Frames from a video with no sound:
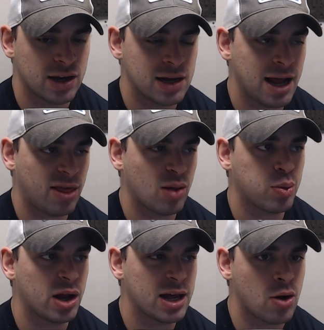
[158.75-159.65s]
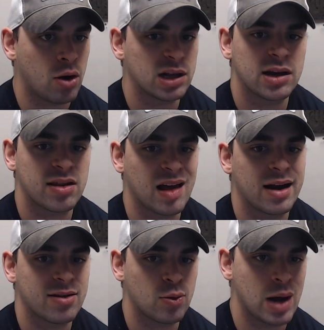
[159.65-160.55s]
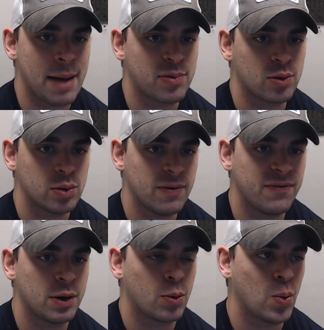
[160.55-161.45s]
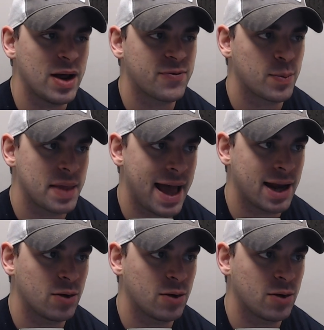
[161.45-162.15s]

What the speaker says: and yet the play calling decided to absolutely veer away from that